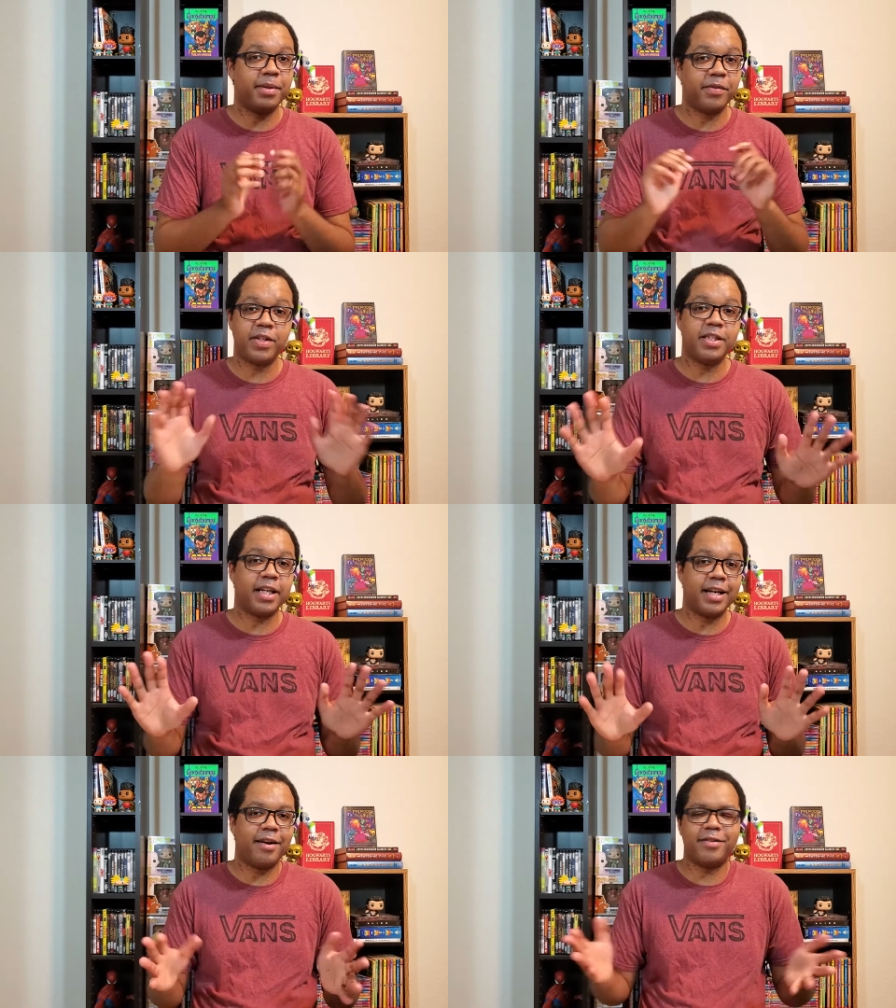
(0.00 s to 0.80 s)
Definitely
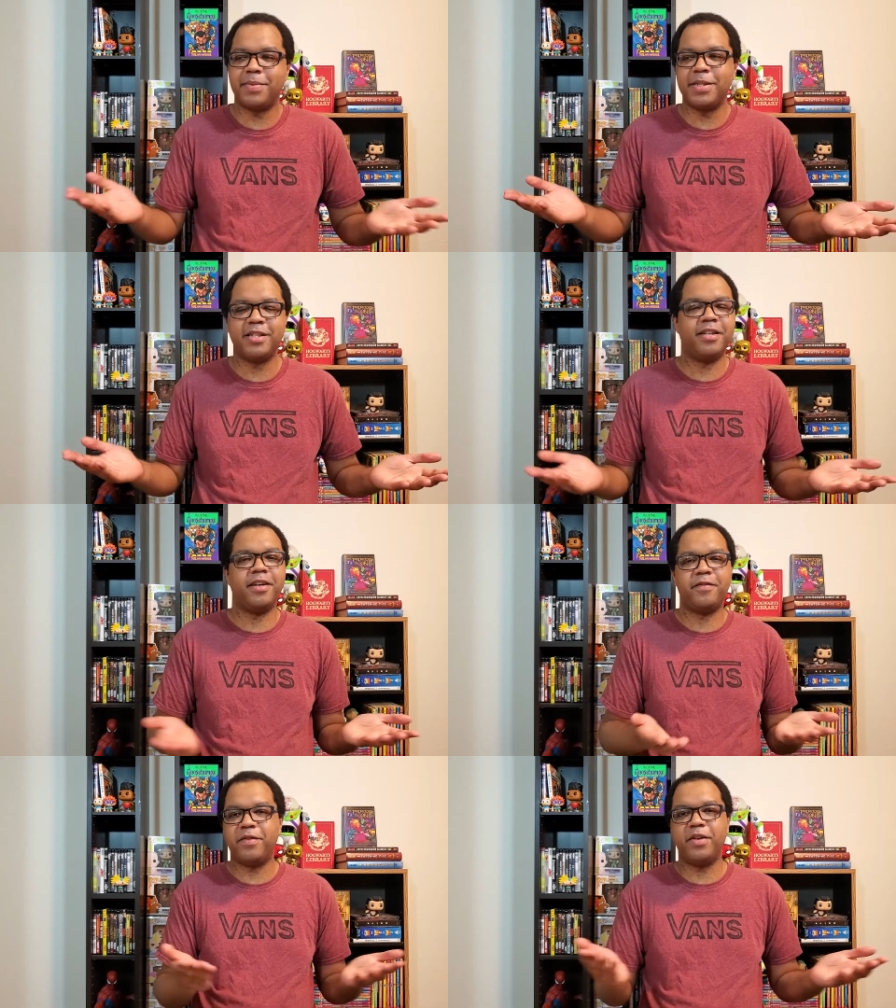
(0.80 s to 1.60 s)
check it out,
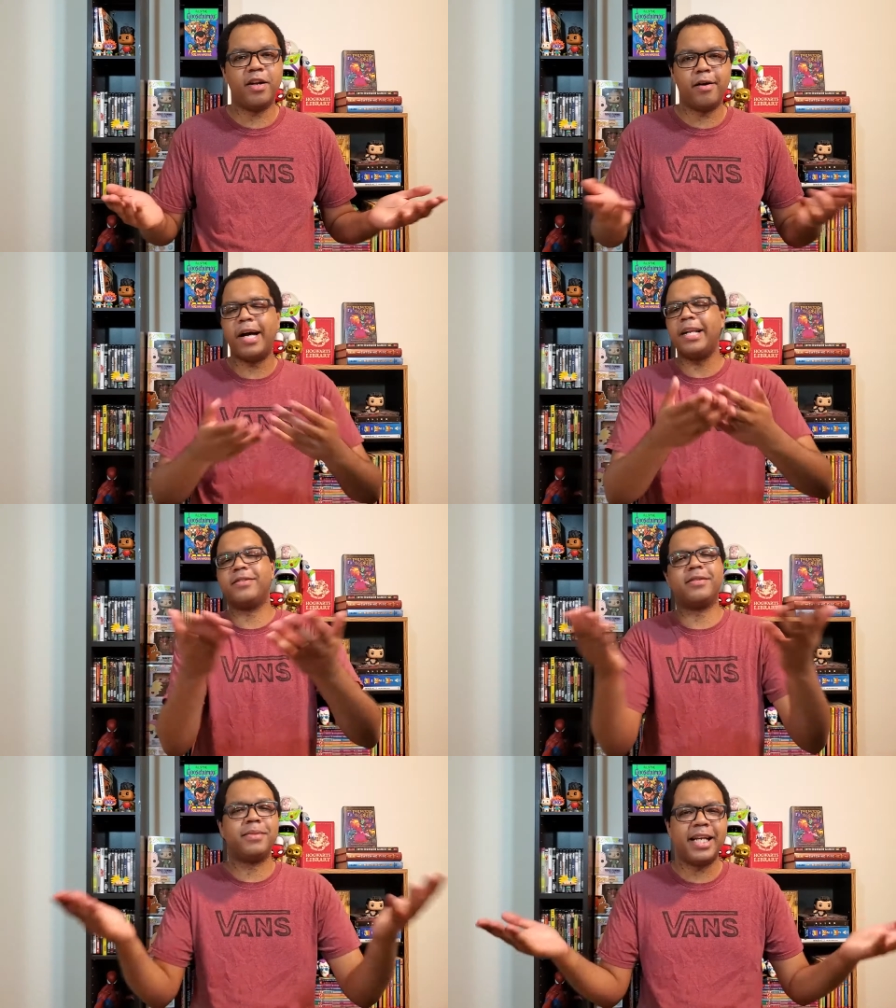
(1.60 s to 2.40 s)
especially if, you know, I know
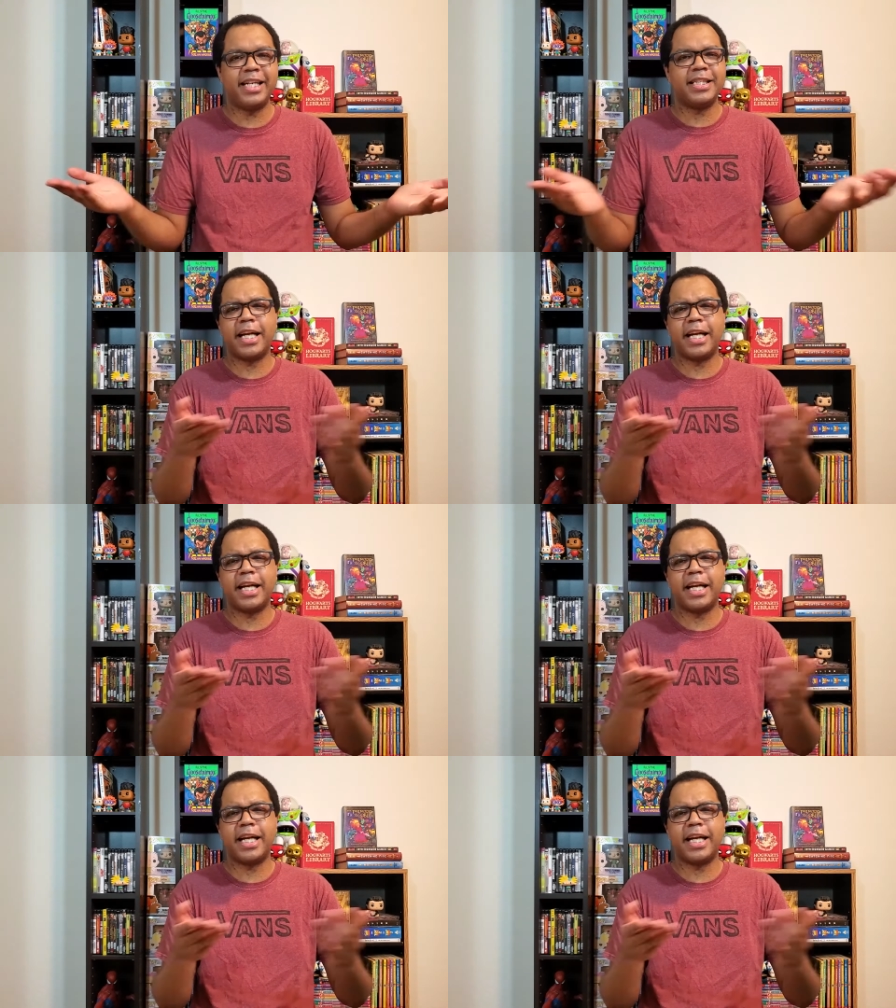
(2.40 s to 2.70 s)
some ladies.